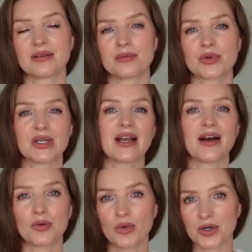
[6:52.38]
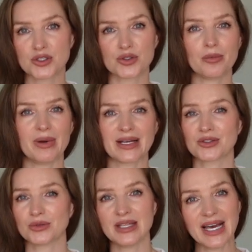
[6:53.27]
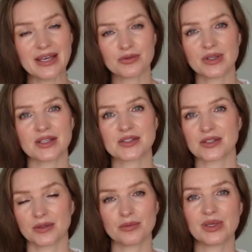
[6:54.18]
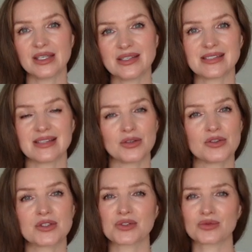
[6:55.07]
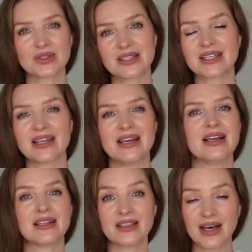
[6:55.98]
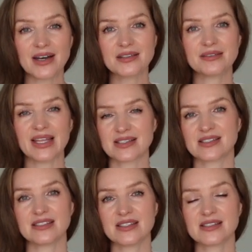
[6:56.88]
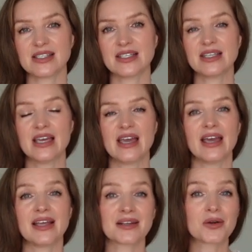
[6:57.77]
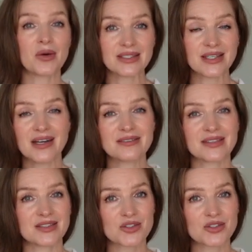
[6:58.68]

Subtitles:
bring our wardrobe back to life with a certain piece that you just really love that season. And quite often,